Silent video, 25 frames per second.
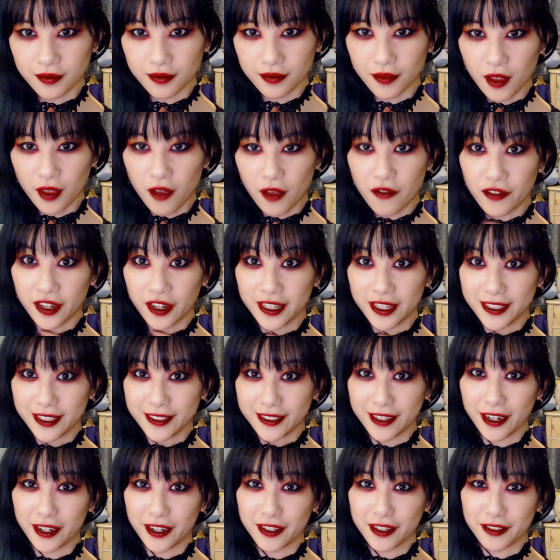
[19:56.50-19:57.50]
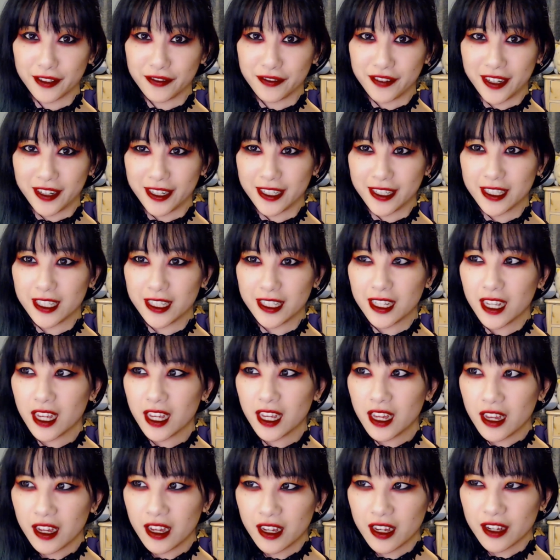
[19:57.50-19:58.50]
Very dark and very,
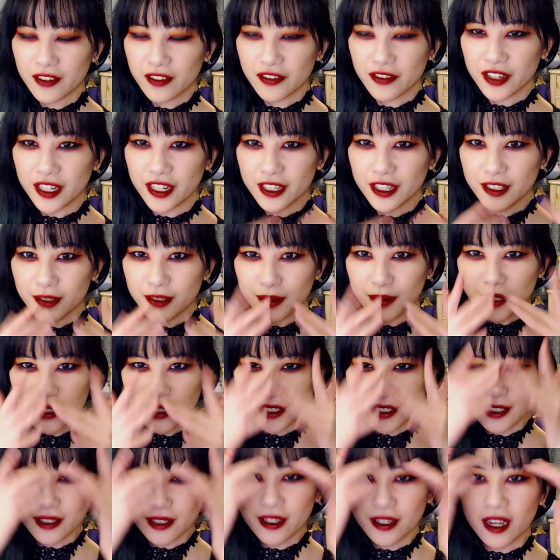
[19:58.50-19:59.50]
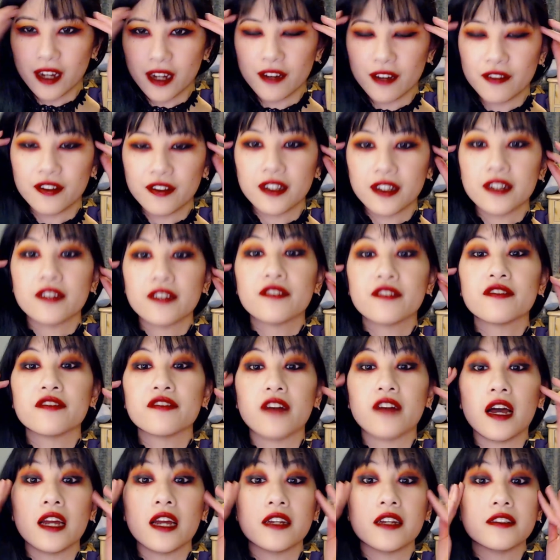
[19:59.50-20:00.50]
it's still kind of very
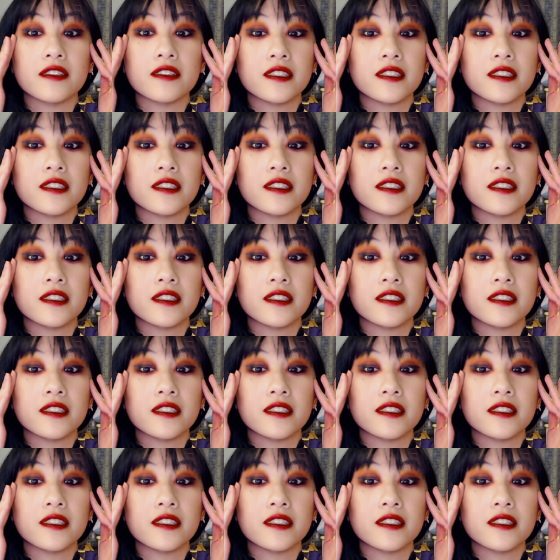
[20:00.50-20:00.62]
fiery